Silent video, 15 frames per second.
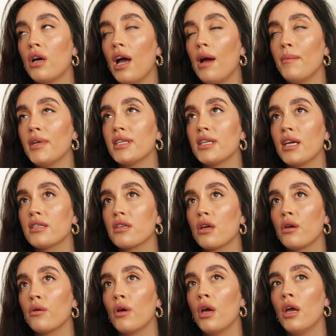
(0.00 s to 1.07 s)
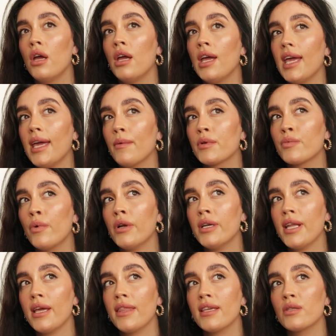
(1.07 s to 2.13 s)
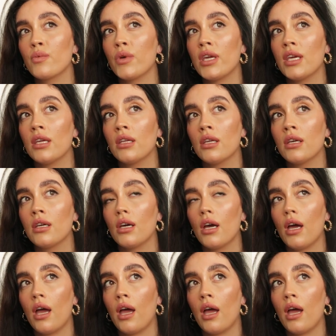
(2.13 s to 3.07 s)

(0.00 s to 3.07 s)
how many days ago? It was one day this week,